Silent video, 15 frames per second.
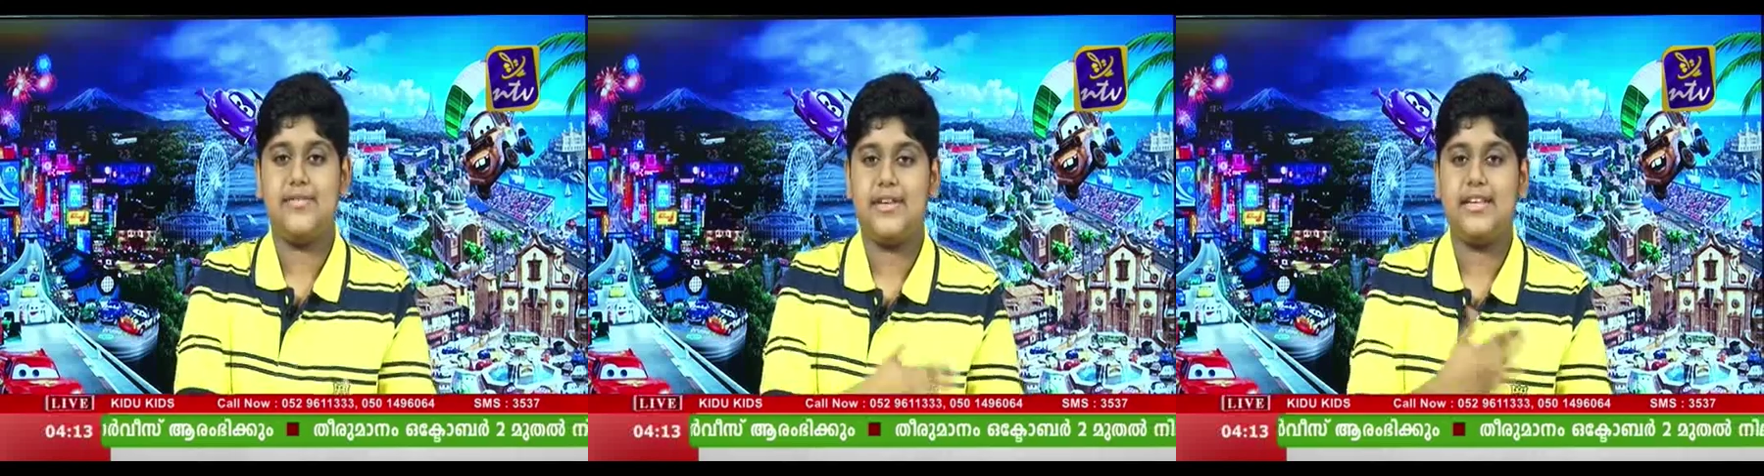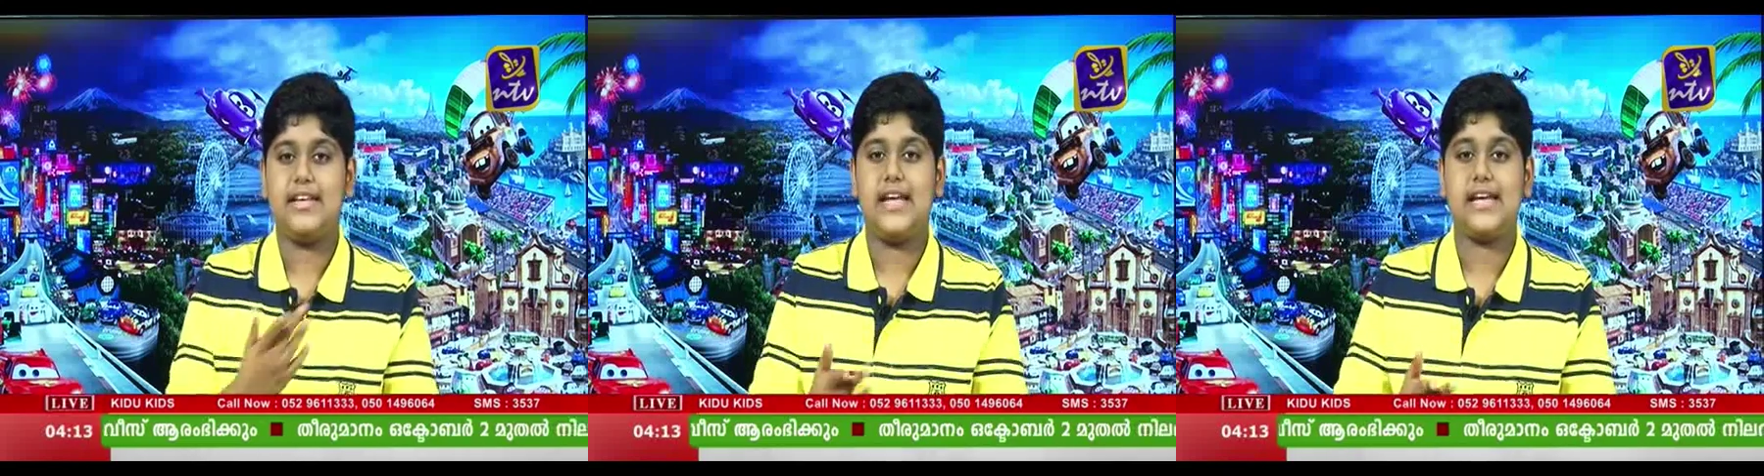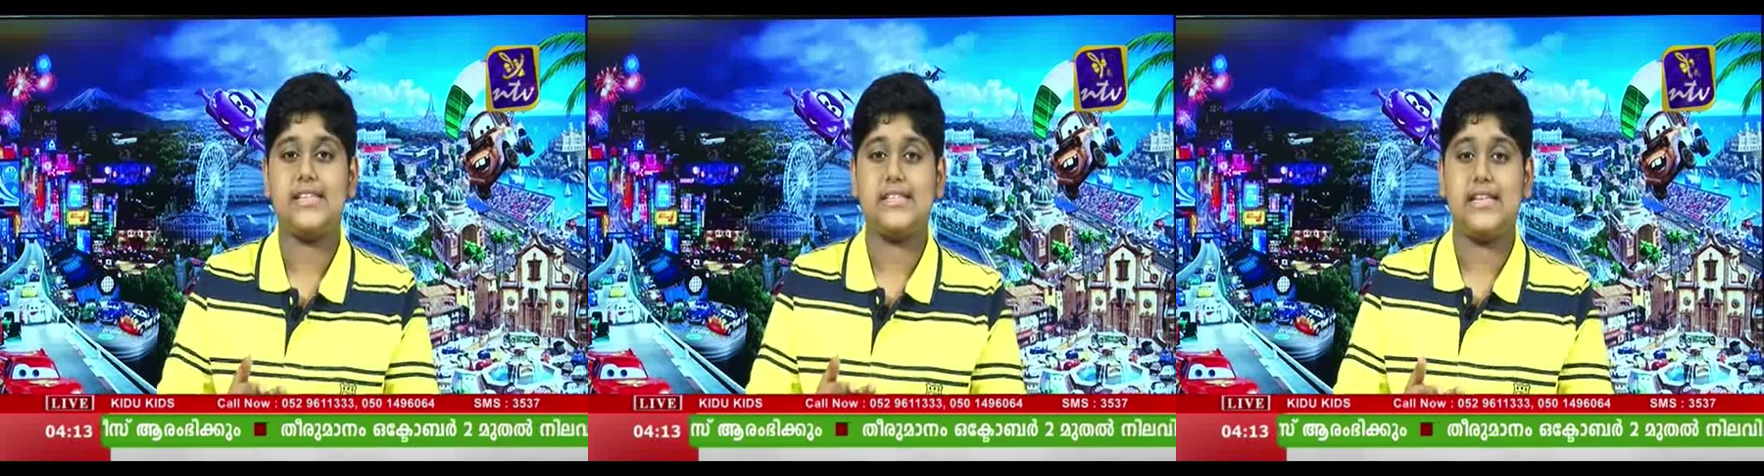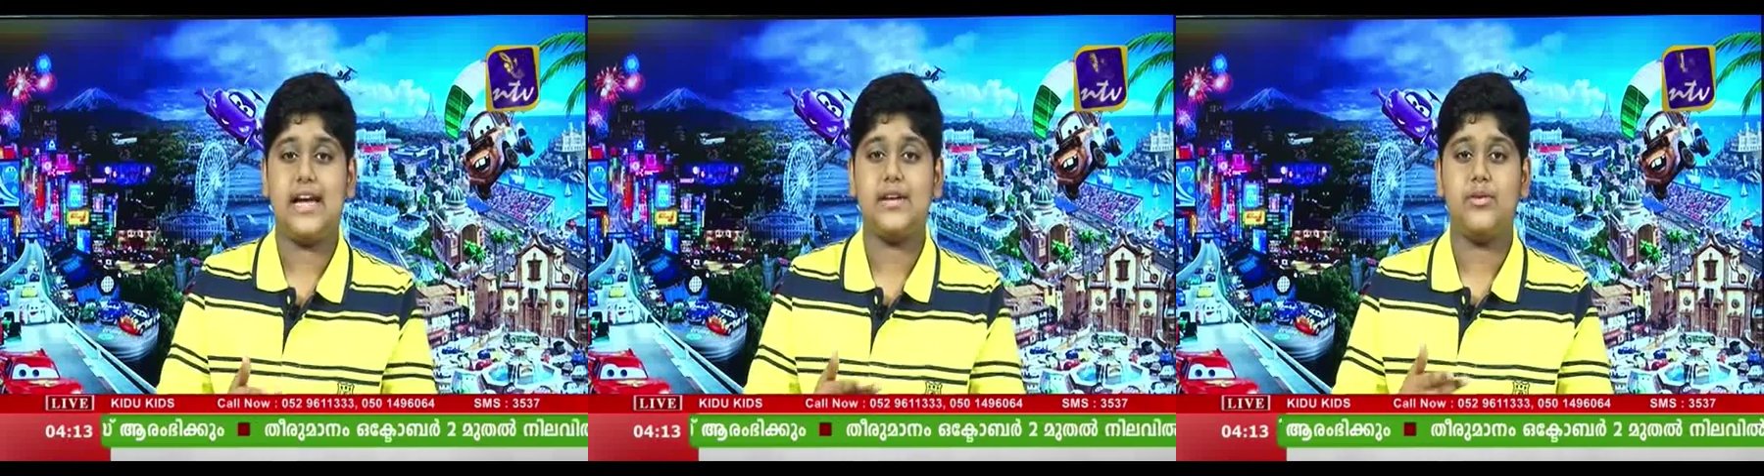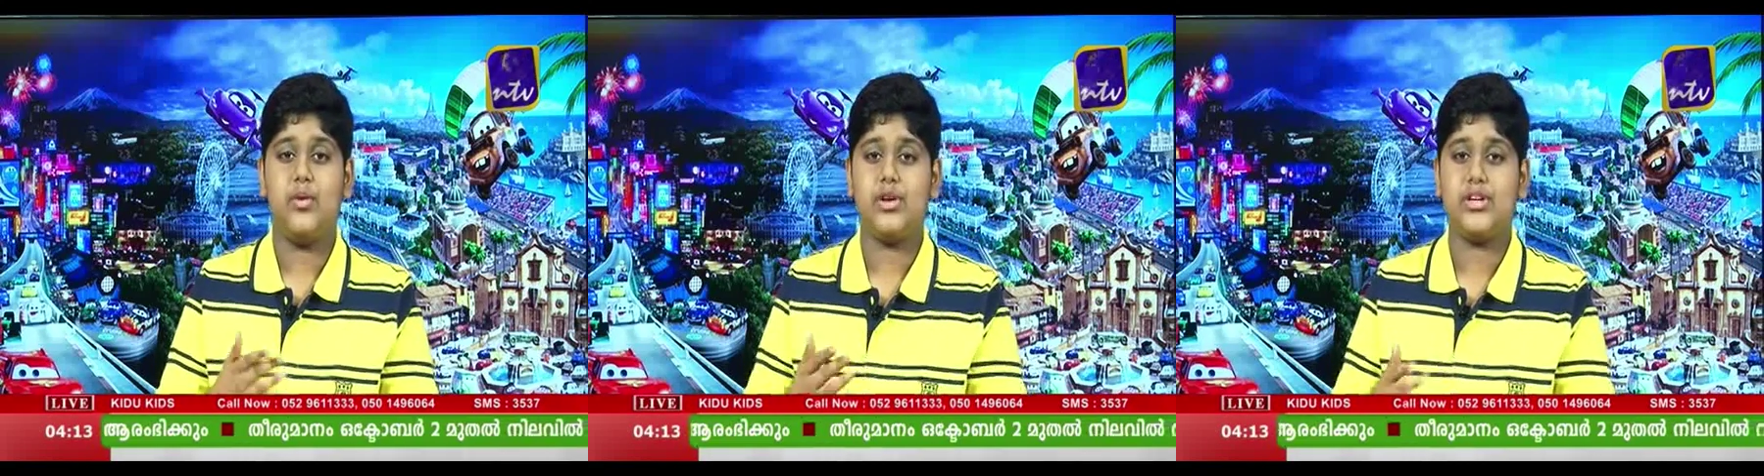and the next
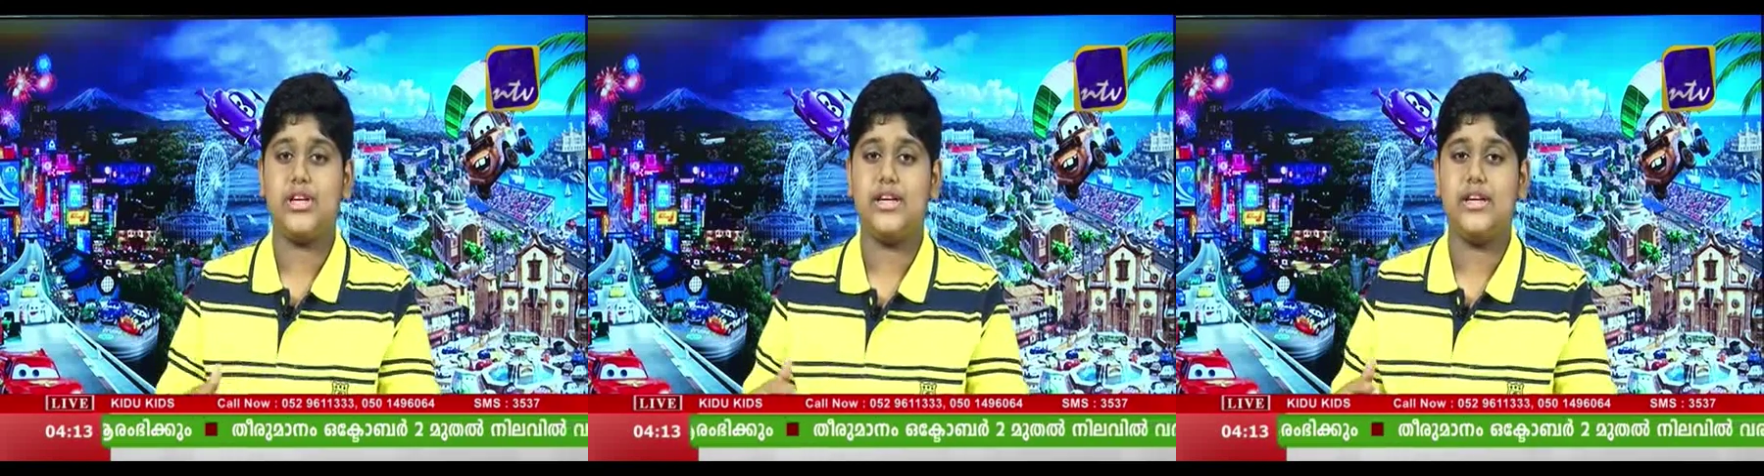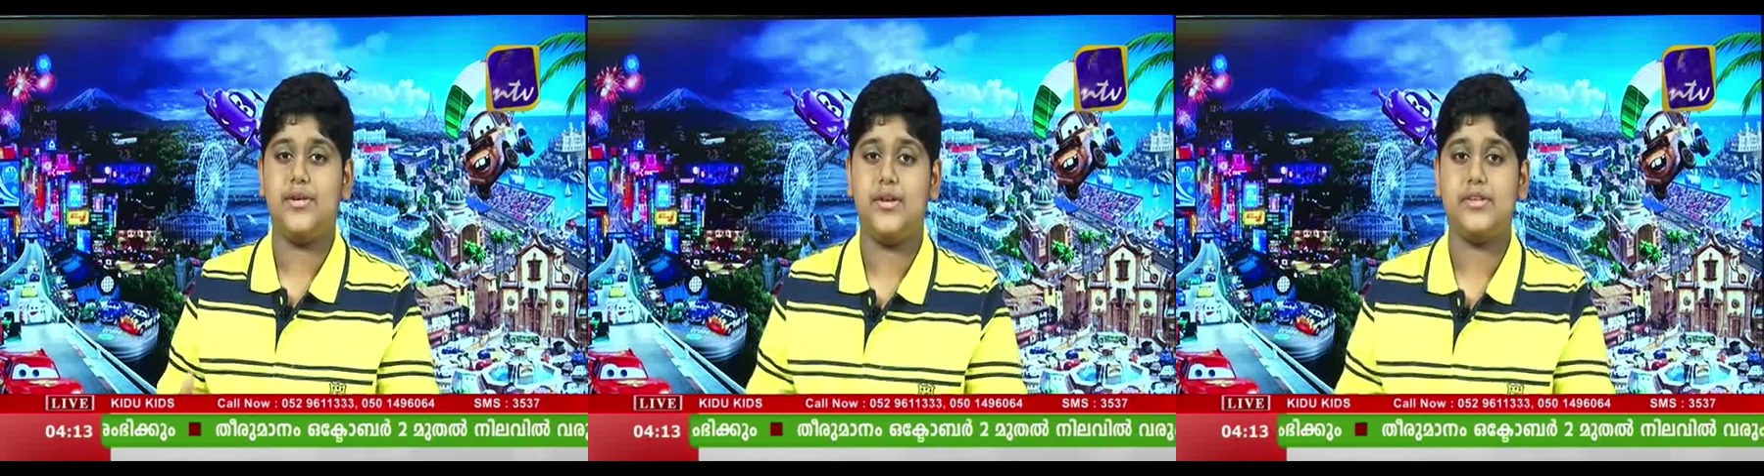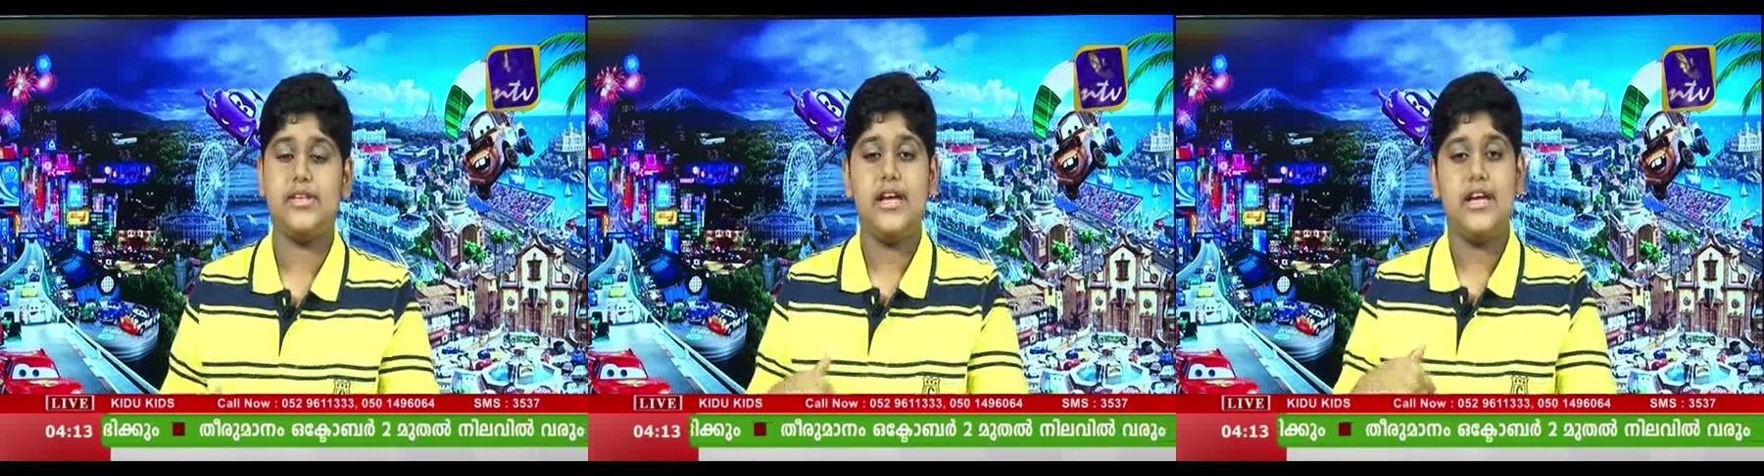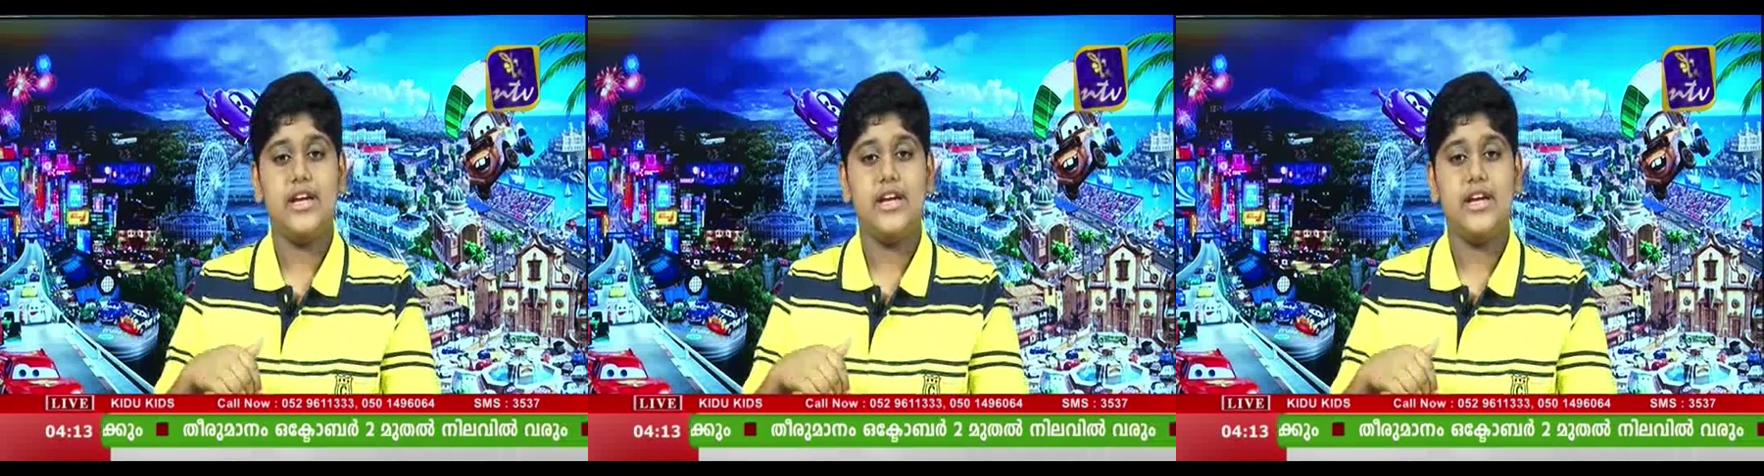night what she did was,